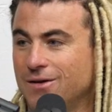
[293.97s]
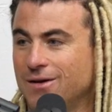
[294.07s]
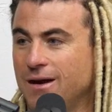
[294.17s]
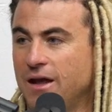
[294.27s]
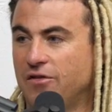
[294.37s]

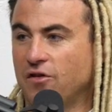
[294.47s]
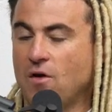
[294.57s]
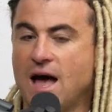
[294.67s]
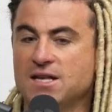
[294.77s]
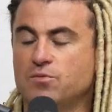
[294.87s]
And so
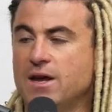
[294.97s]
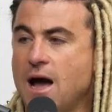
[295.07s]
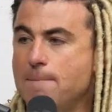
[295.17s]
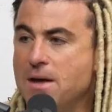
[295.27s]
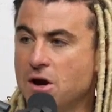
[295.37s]
as we got
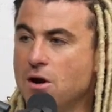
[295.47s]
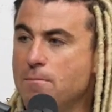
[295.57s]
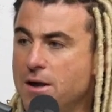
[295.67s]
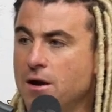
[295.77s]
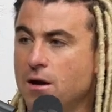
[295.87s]
bigger and bigger,